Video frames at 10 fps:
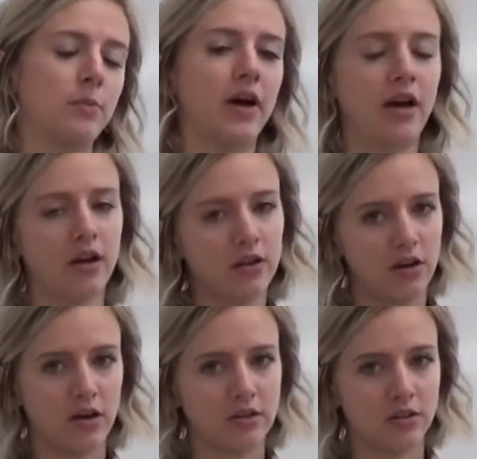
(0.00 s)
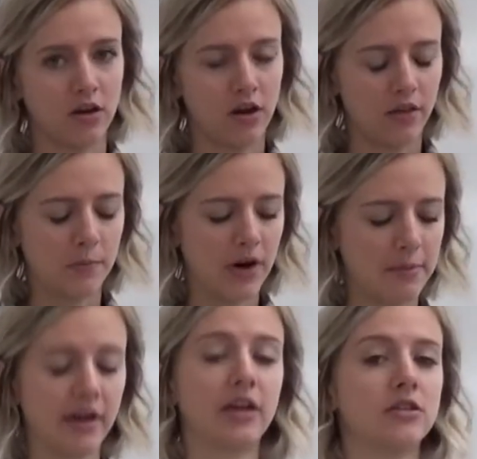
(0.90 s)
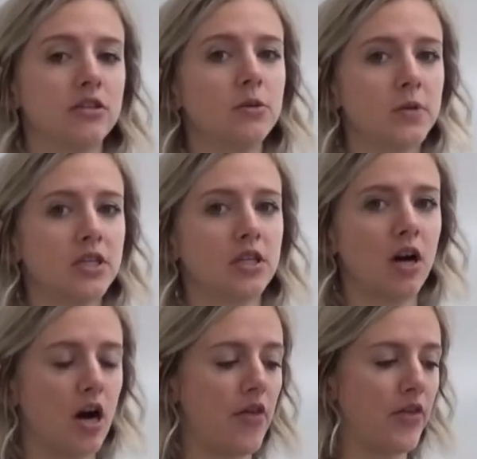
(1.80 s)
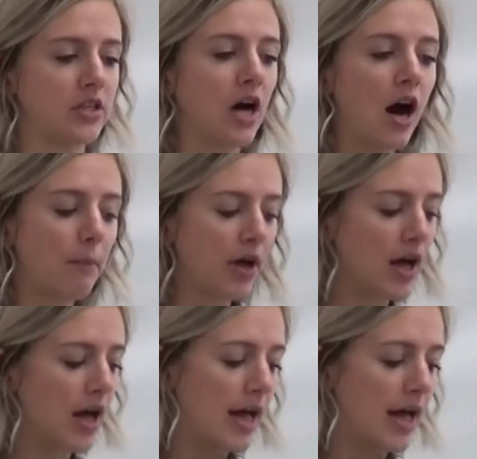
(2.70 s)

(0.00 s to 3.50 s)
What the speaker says: but you can also call them primary consumers, are on the top.